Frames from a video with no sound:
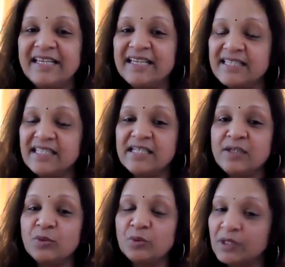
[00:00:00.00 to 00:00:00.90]
Isn't
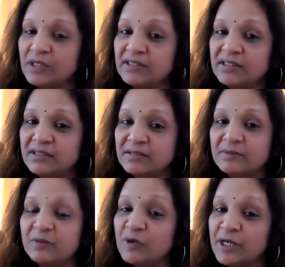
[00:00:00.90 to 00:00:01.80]
it worth
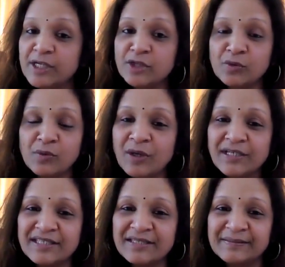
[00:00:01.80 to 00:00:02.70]
working
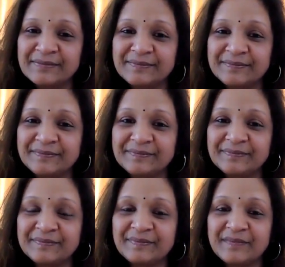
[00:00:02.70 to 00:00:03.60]
towards?
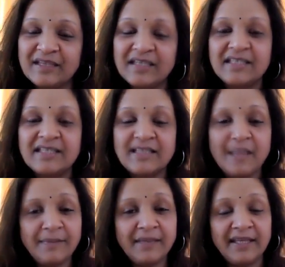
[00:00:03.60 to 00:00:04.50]

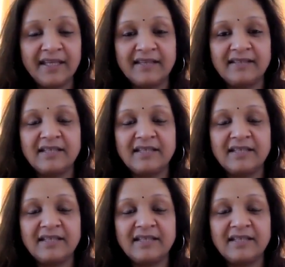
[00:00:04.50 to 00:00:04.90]
Something.